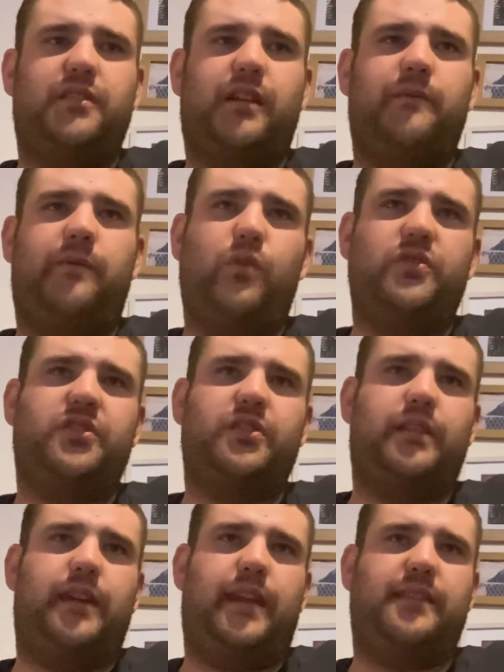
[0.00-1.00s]

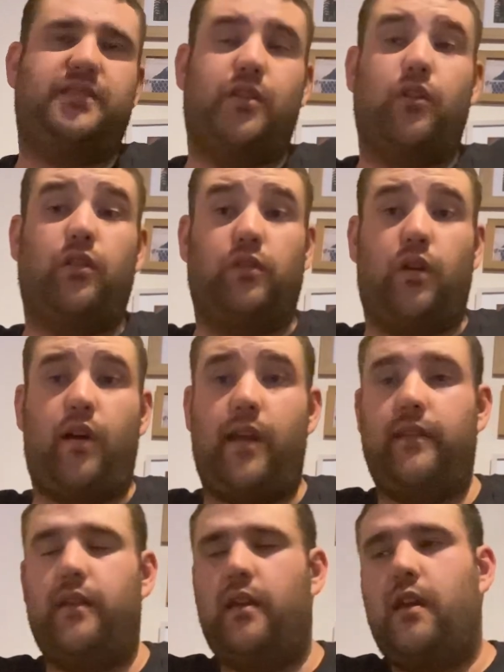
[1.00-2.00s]
Unfortunately, it's not
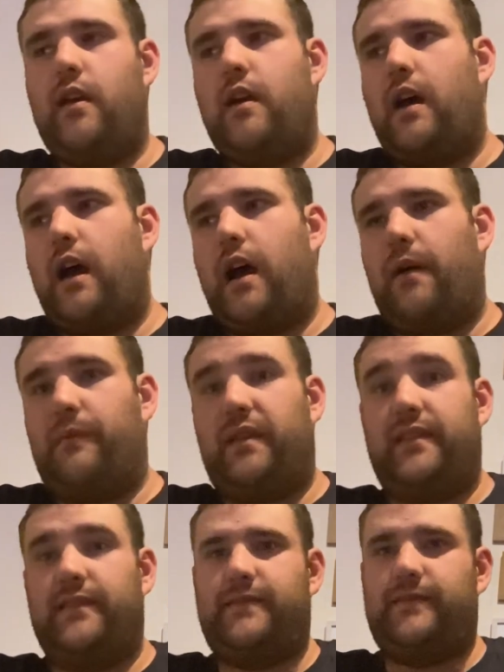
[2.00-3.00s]
online, um, and
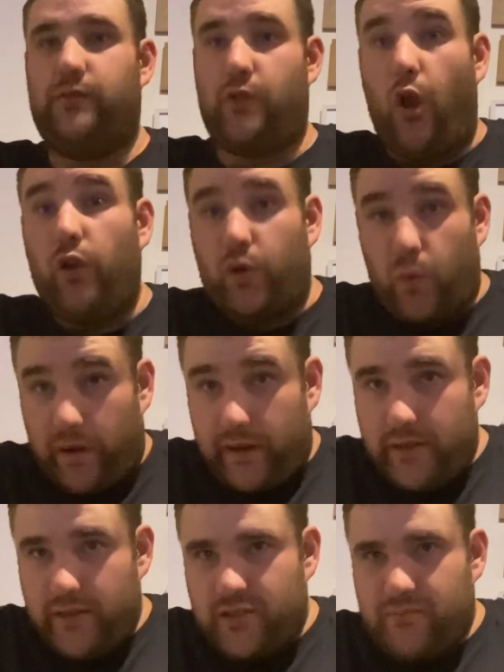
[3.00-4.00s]
there's no
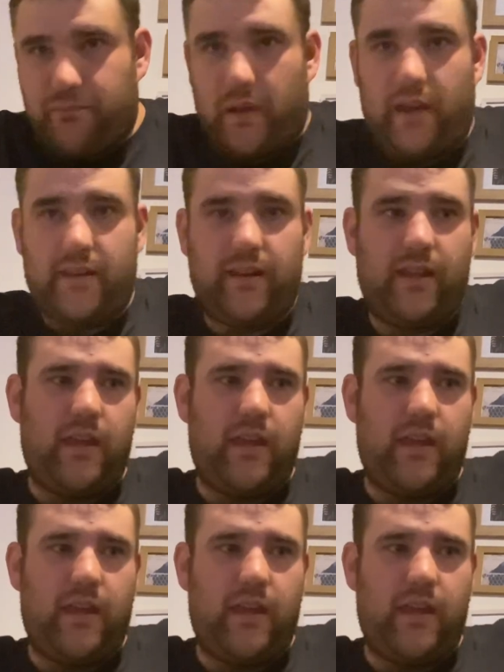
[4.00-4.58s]
Quidditch, but